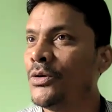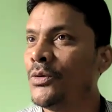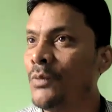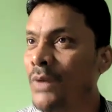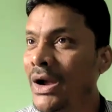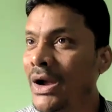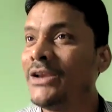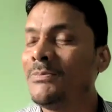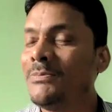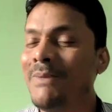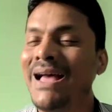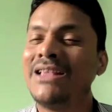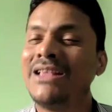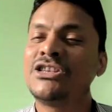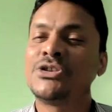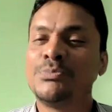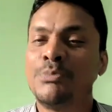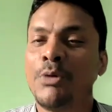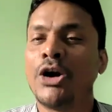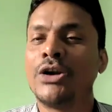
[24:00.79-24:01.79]
White
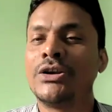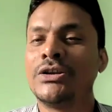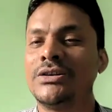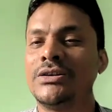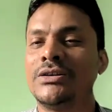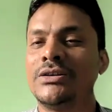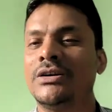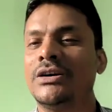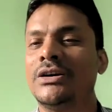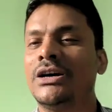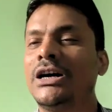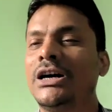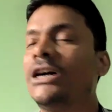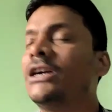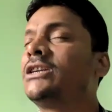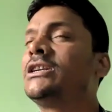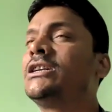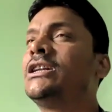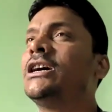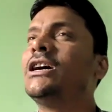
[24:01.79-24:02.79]
man's burden, a
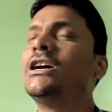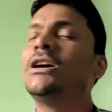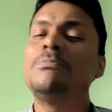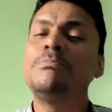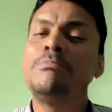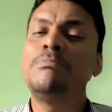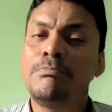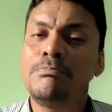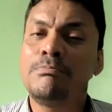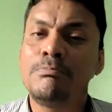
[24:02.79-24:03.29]
term